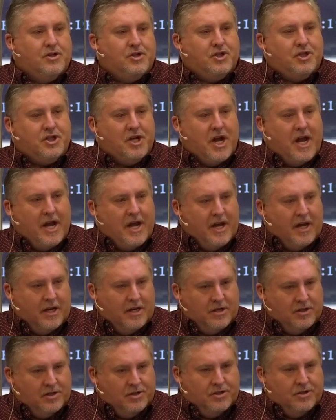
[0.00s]

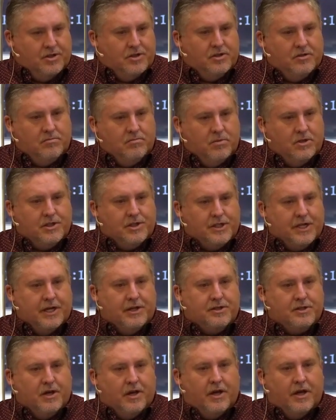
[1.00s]
change,
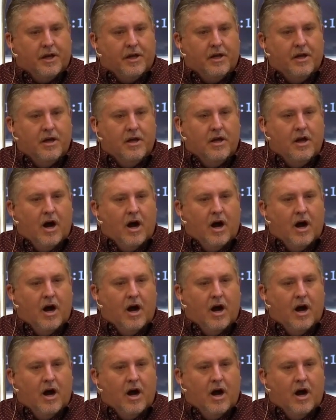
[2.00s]
essentially,